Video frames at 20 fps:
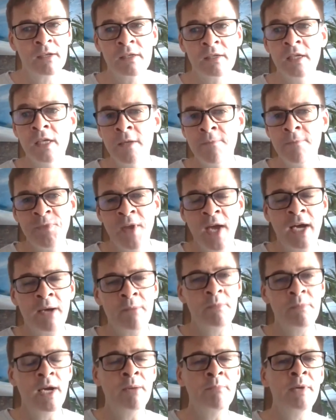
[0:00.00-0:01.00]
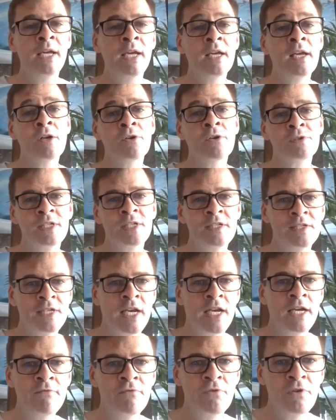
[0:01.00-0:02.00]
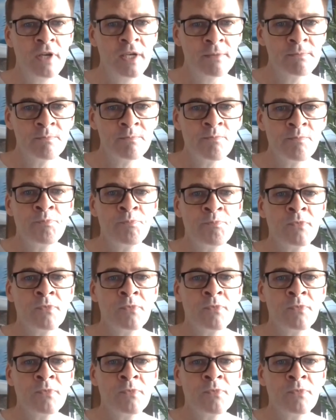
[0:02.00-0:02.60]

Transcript: well are being held in slavery.